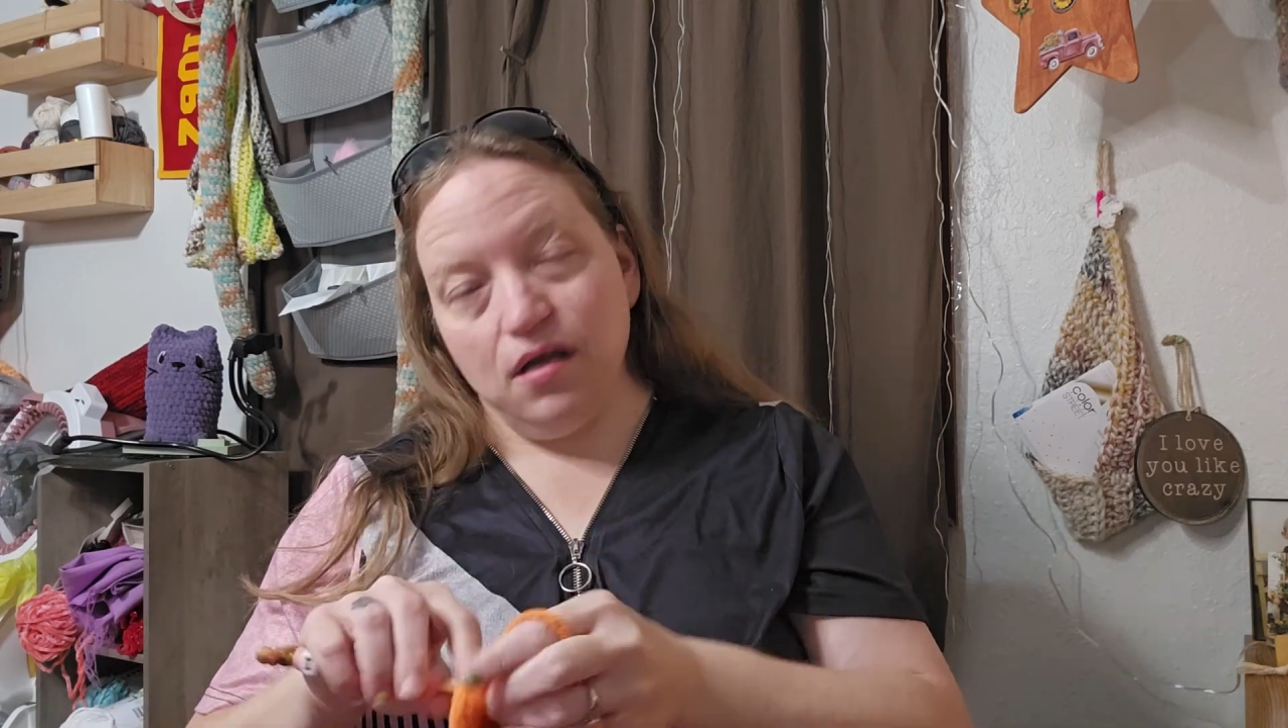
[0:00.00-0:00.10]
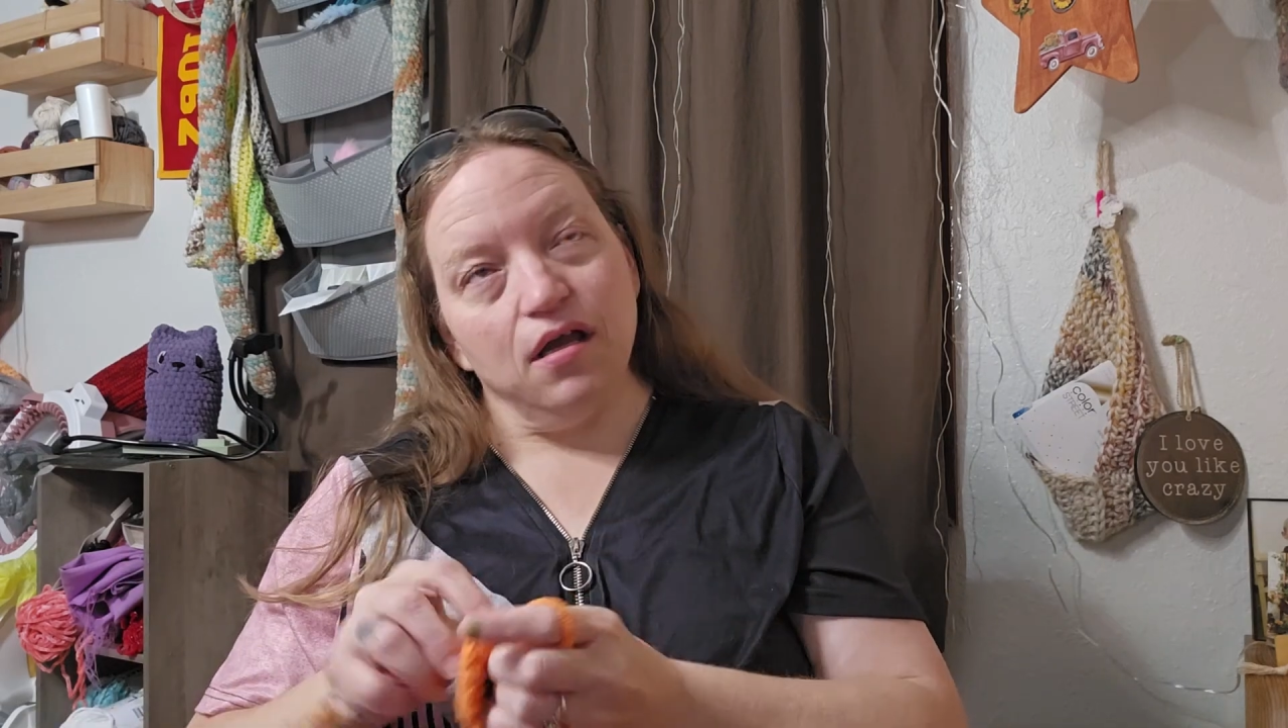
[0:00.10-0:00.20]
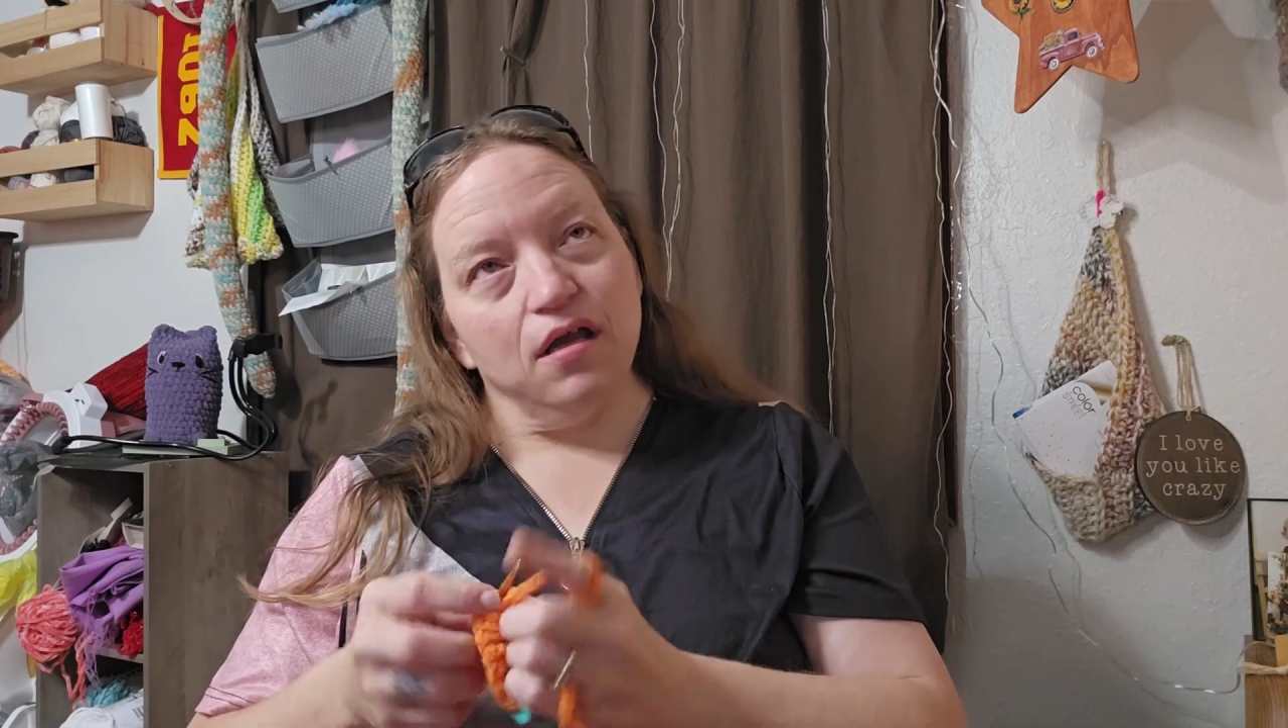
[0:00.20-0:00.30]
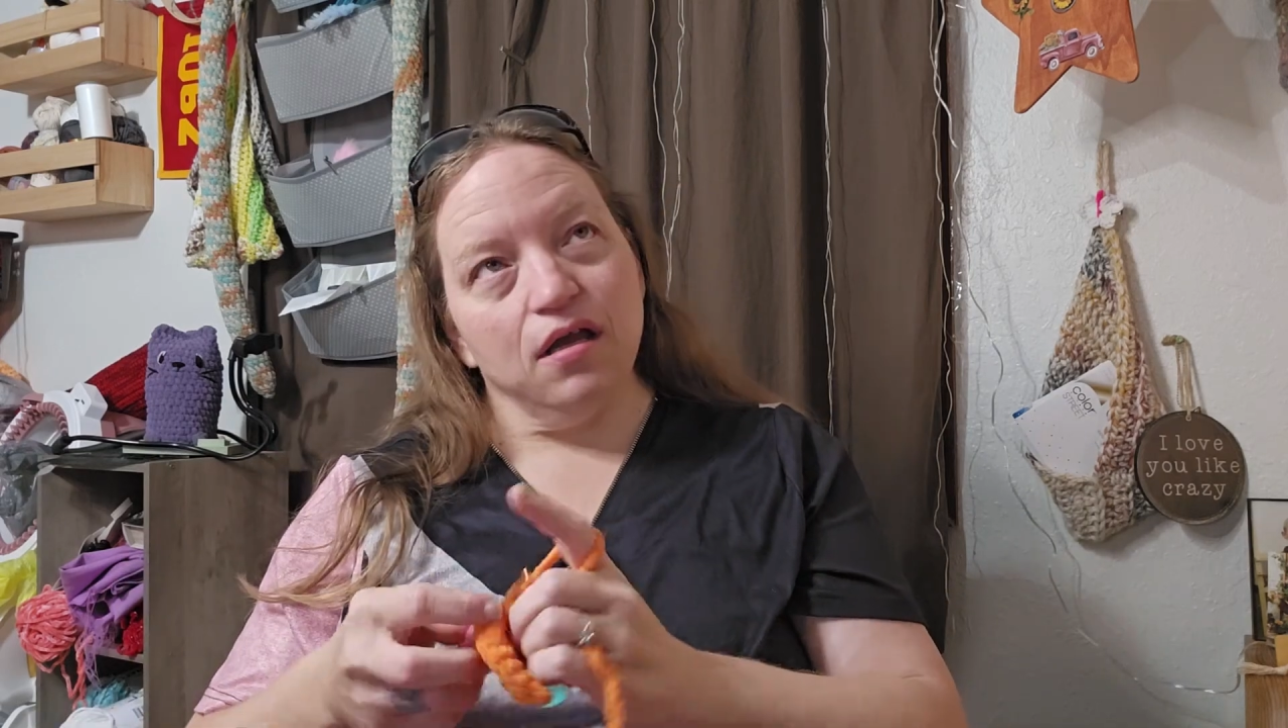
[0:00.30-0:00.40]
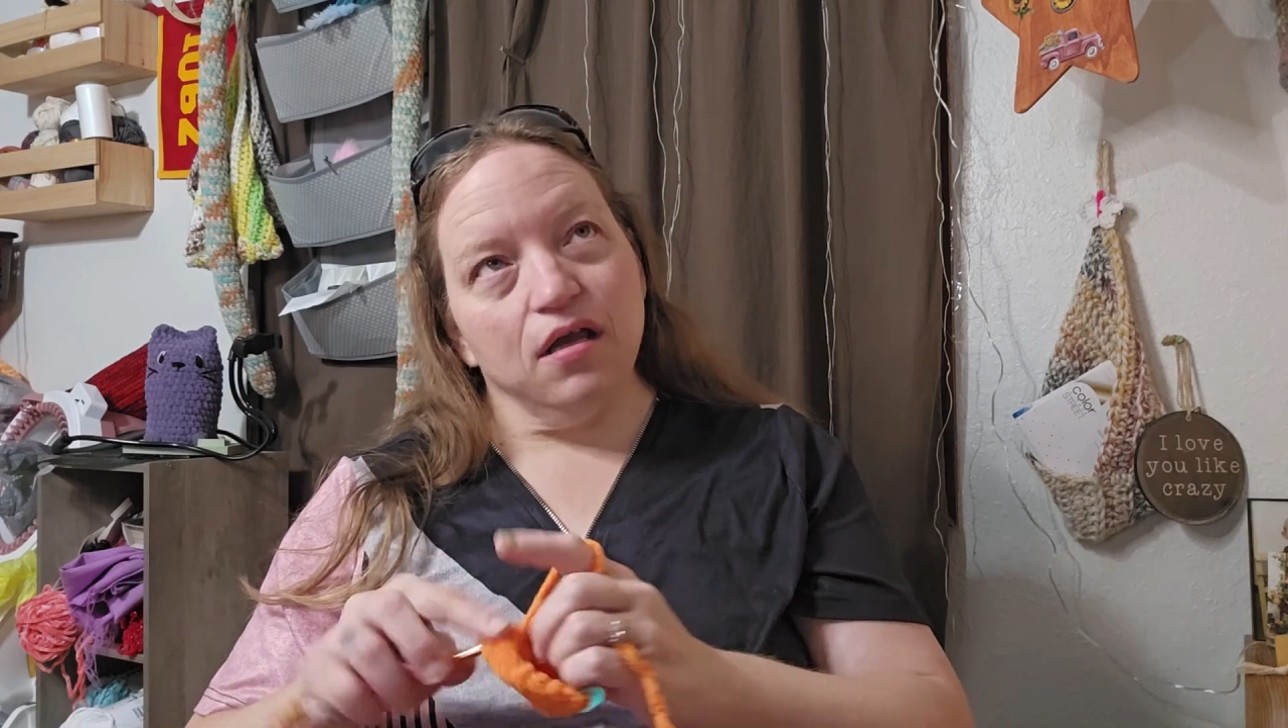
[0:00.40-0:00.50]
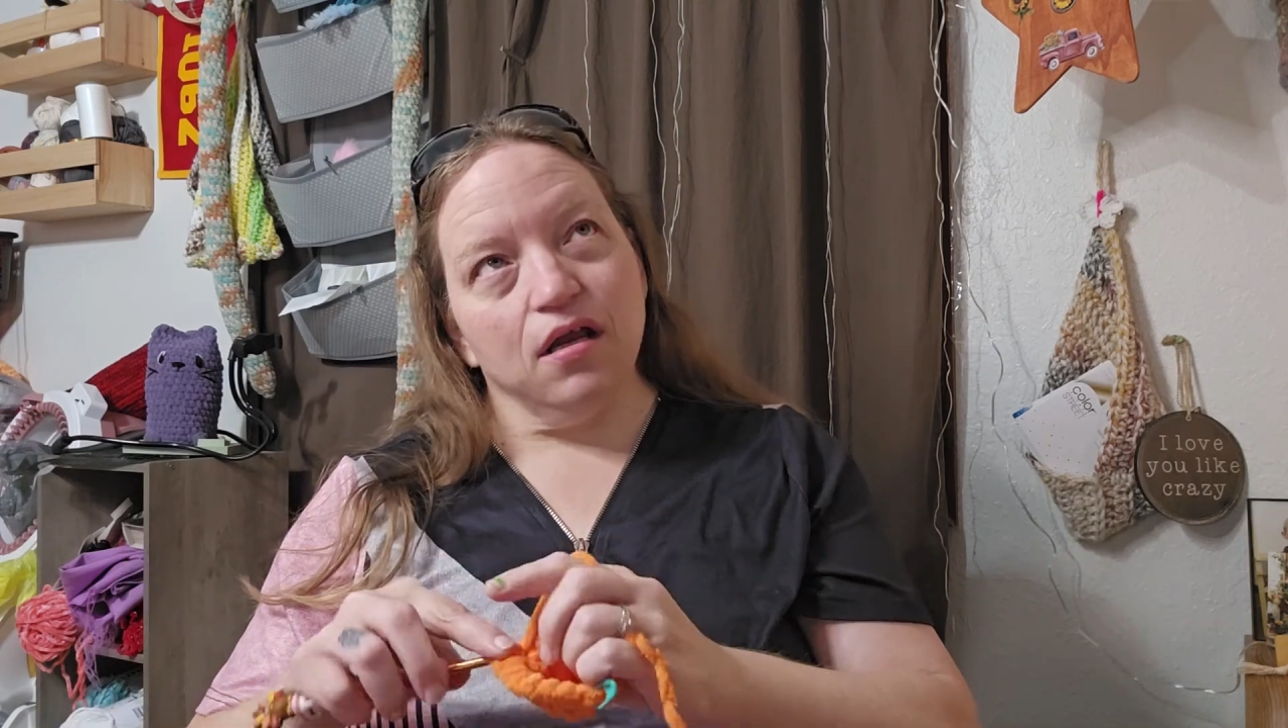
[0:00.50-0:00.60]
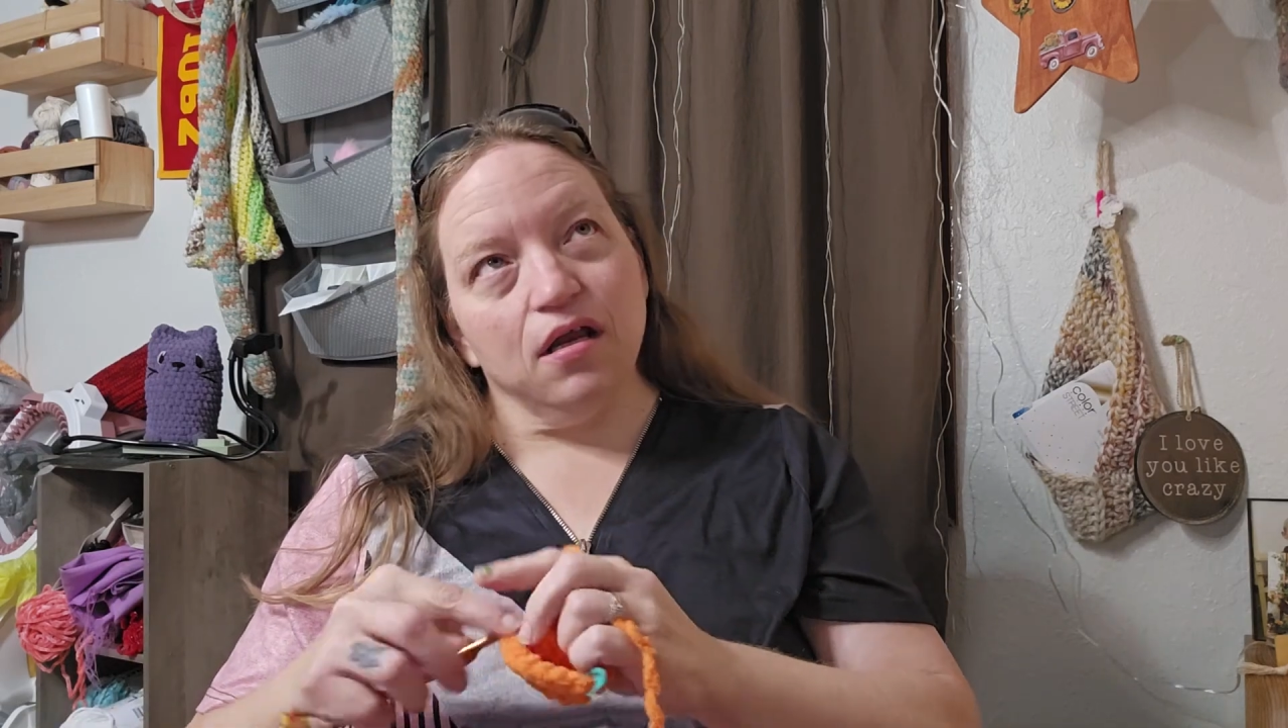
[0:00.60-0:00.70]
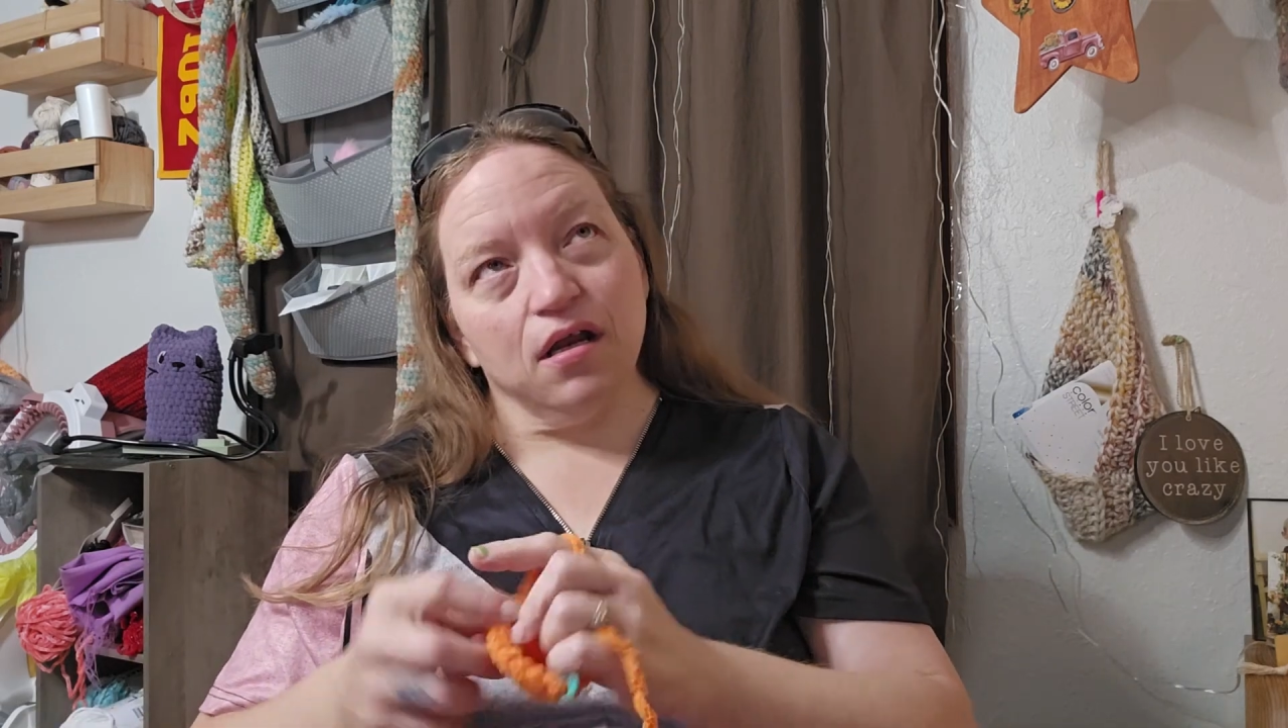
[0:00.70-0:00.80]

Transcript: and